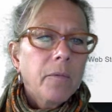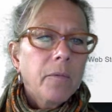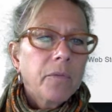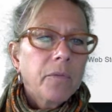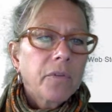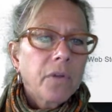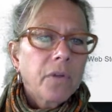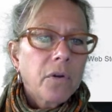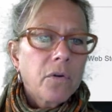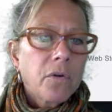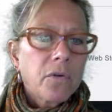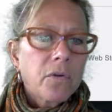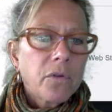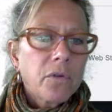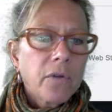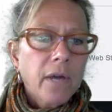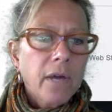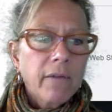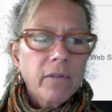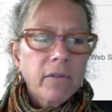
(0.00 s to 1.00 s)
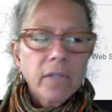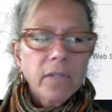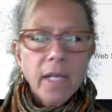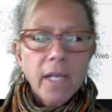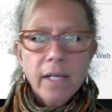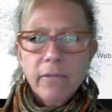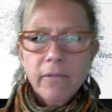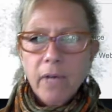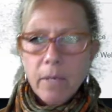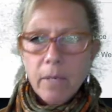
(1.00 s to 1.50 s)
So you have a
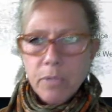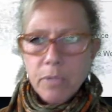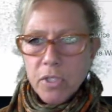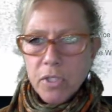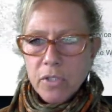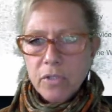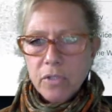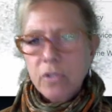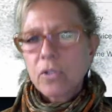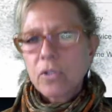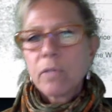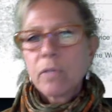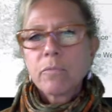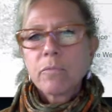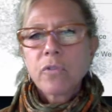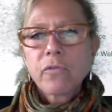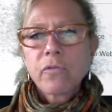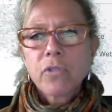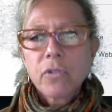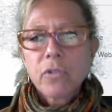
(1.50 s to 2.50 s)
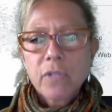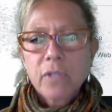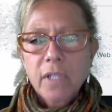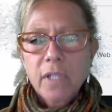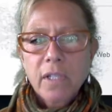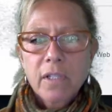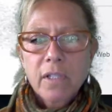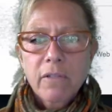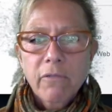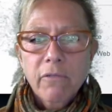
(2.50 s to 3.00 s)
lot of options in terms of
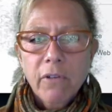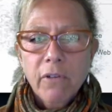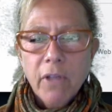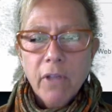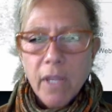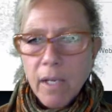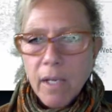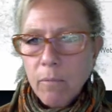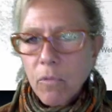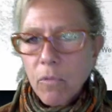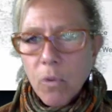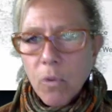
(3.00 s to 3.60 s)
choosing a different theme.